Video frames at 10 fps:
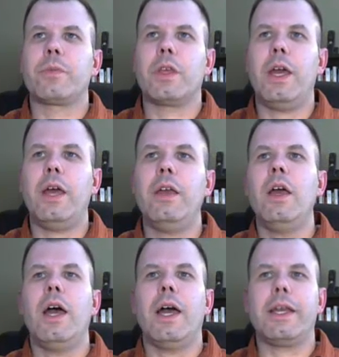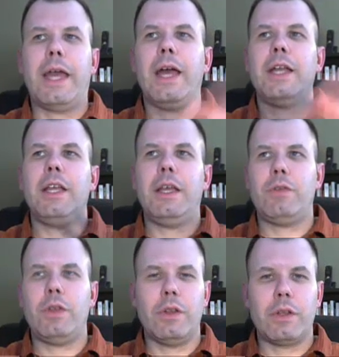Okay, again, if
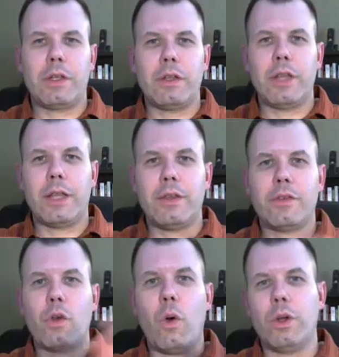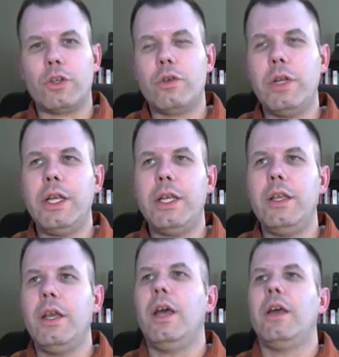you let this go untreated,
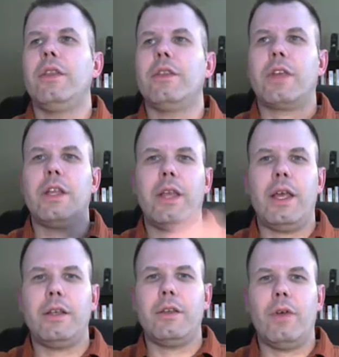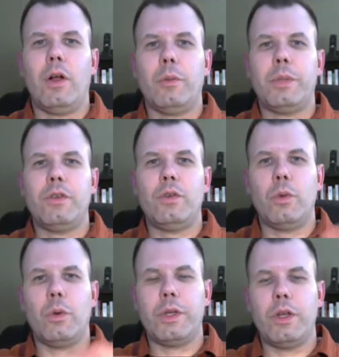this can then develop into
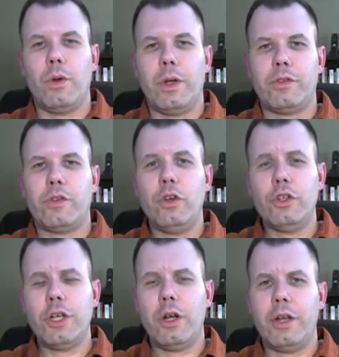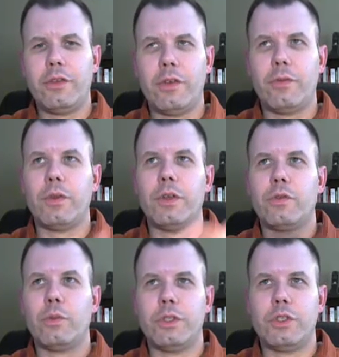what we know as tertiary syphilis,
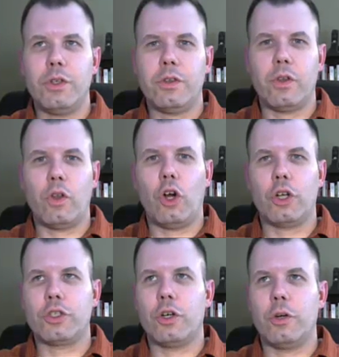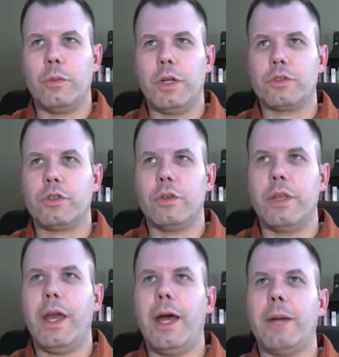which is long term, and I'll show you
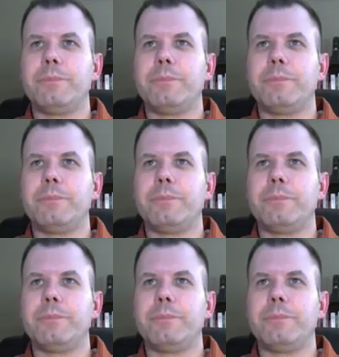that.